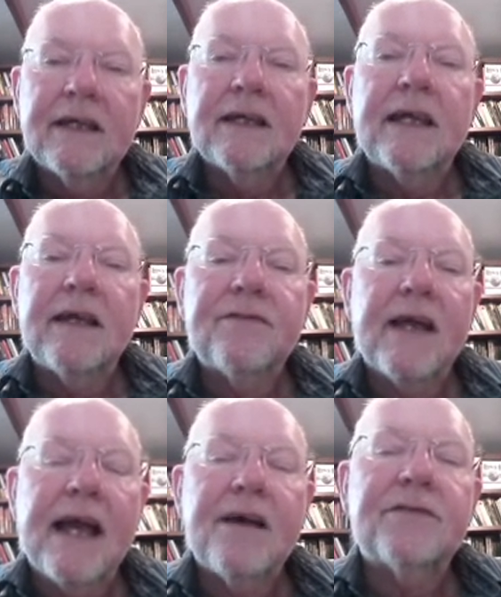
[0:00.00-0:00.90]
if they
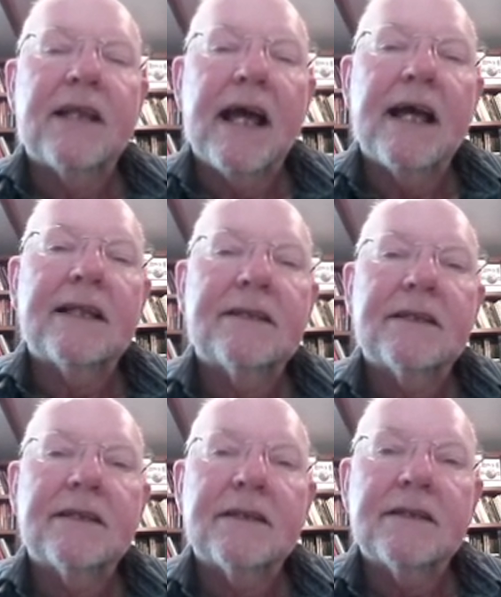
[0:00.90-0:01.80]
haven't had
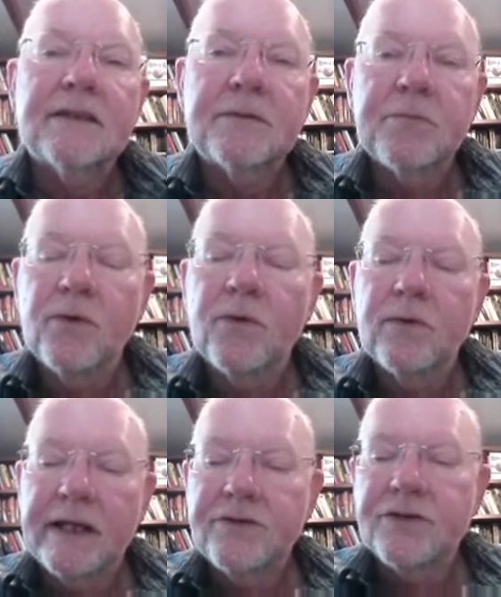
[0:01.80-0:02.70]
small
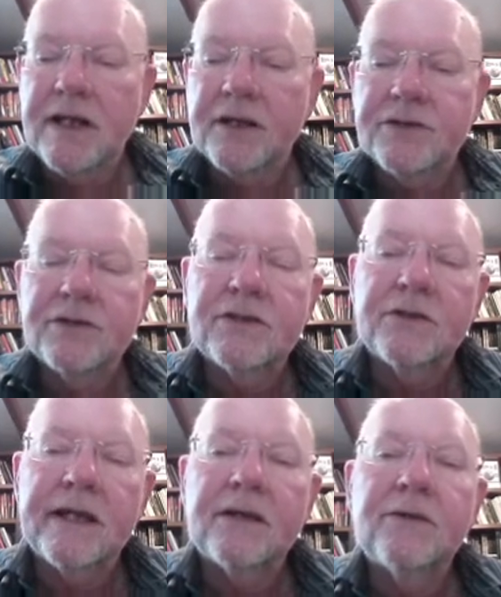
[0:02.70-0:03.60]
introductions
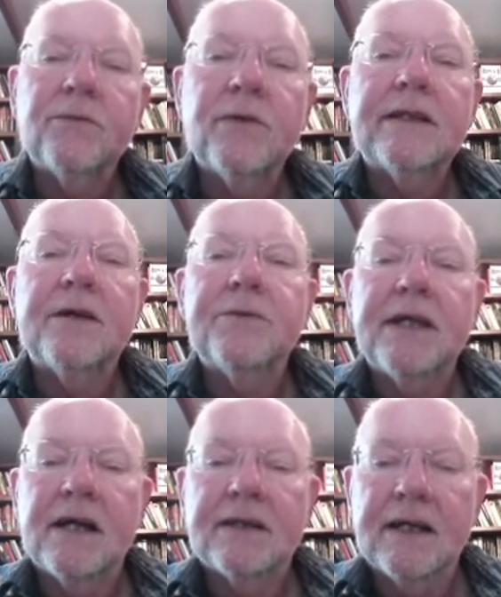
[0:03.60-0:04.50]
to it when they were
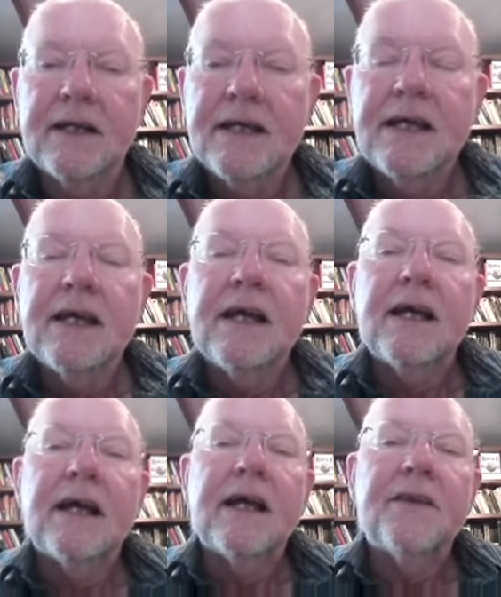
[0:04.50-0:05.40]
younger.
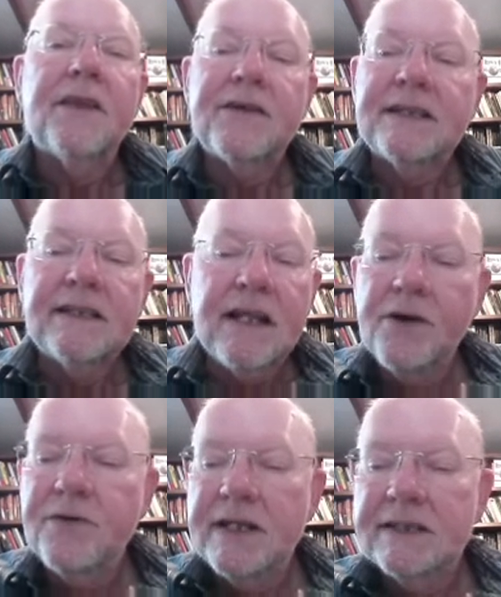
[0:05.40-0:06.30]
There is no
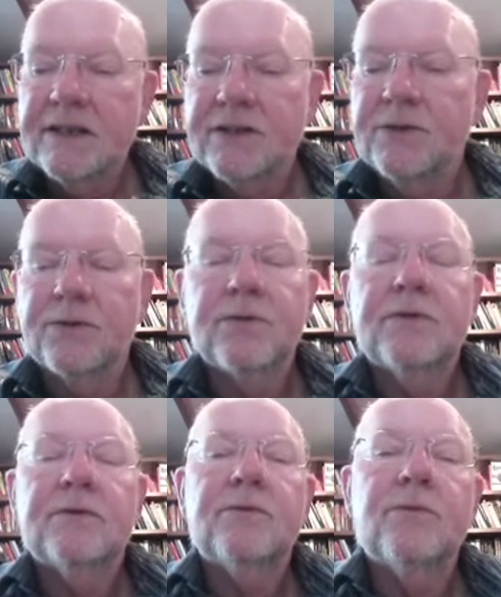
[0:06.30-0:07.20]
reason at all
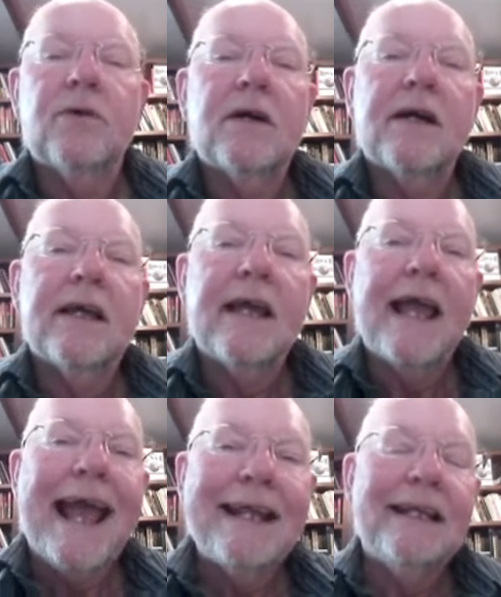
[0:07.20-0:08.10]
why
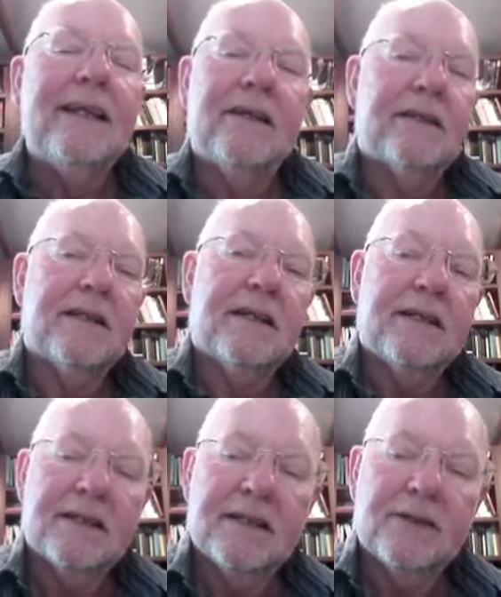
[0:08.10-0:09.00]
any learner
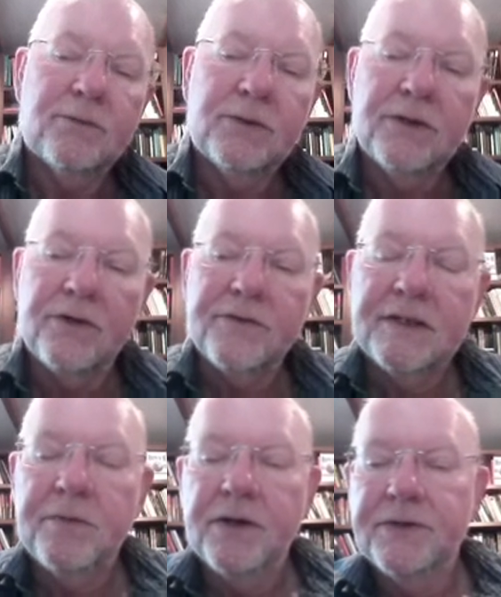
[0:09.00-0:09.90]
would not
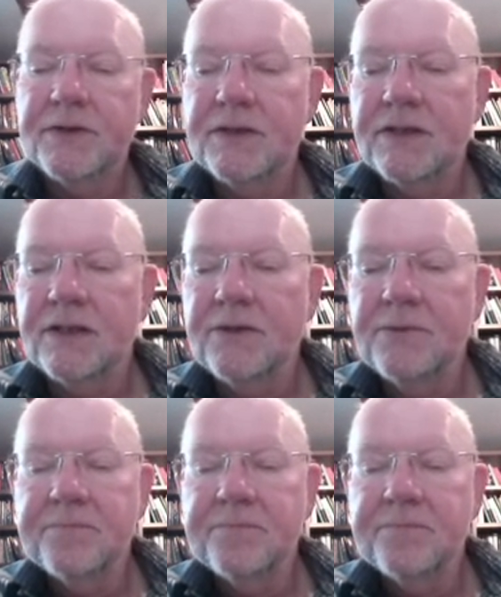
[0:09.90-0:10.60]
respond to,